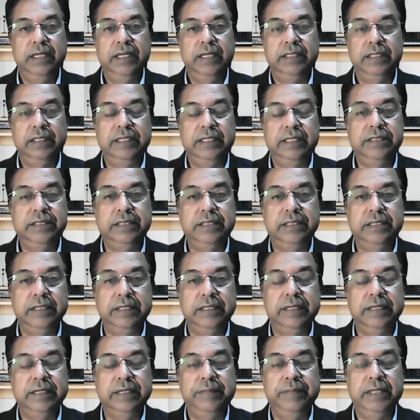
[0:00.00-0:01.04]
This
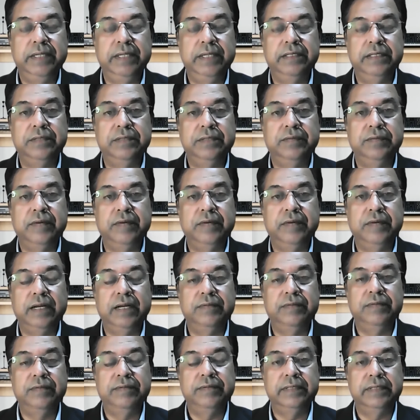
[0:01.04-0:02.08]
remains one
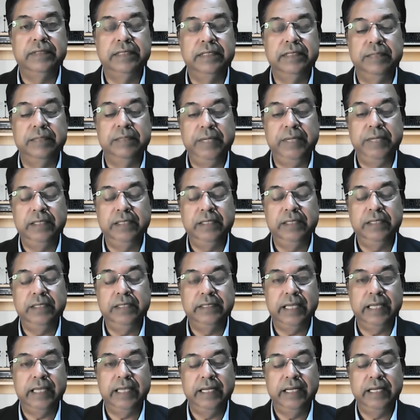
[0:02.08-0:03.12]
of the major
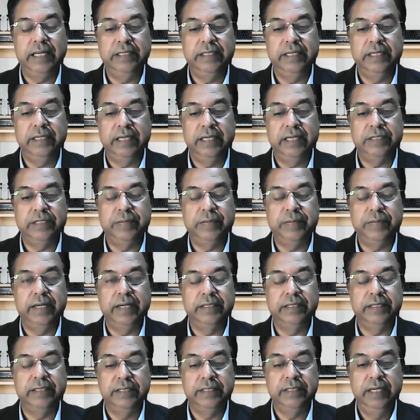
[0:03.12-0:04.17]
challenging
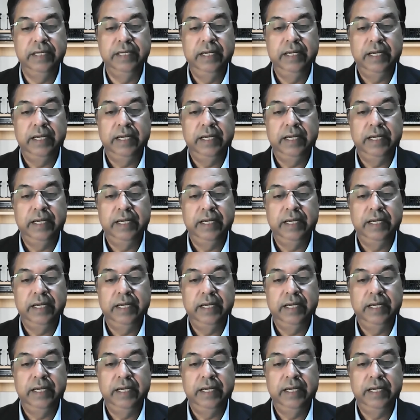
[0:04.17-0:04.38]
aspects